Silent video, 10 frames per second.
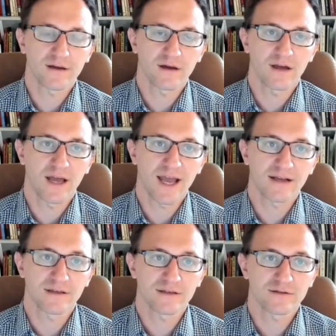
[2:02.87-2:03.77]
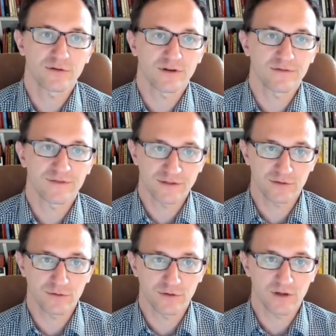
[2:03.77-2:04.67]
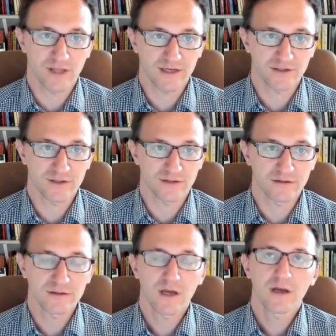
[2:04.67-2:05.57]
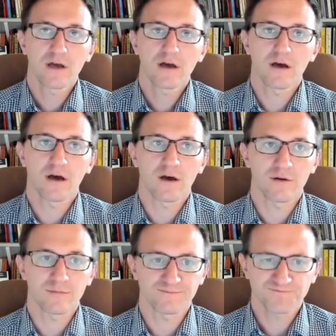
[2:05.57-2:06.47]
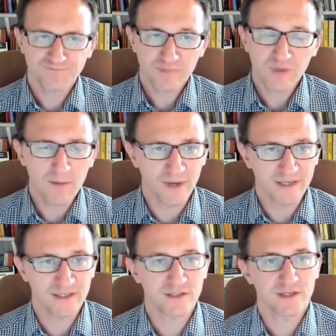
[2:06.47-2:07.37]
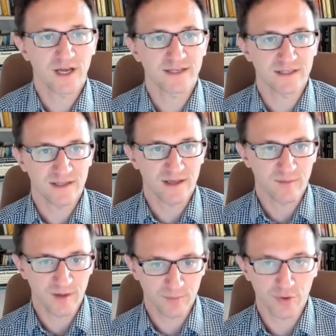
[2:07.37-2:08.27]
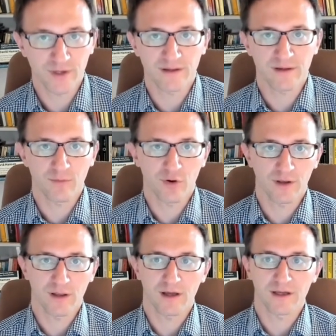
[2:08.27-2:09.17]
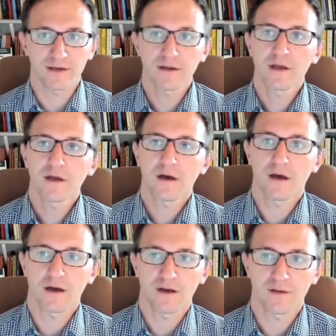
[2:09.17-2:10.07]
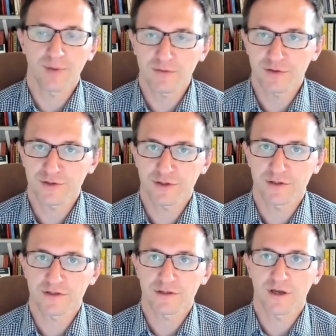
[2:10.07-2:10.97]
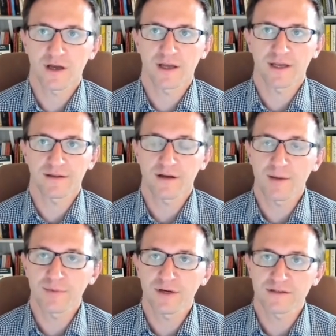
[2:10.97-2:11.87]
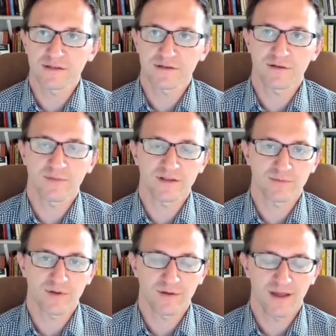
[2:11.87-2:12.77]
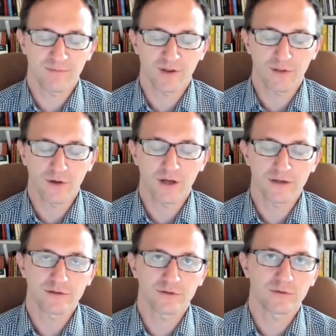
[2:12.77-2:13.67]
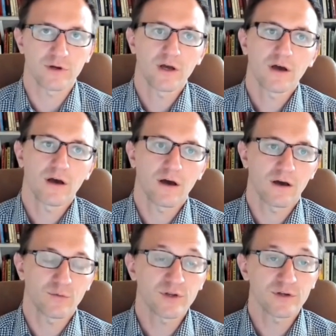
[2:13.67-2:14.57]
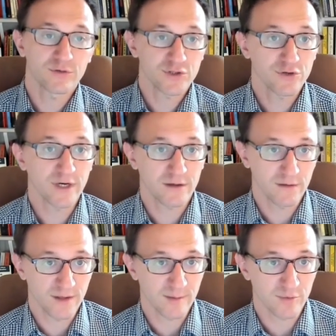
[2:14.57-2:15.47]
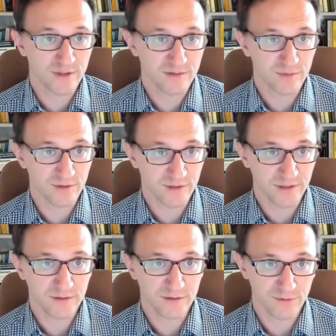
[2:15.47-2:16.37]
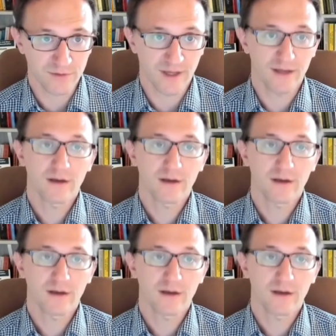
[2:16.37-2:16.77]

access to their physical collections by digitizing them and putting them online. The publishers and the copyright system have been thought to really restrict libraries' ability to do that.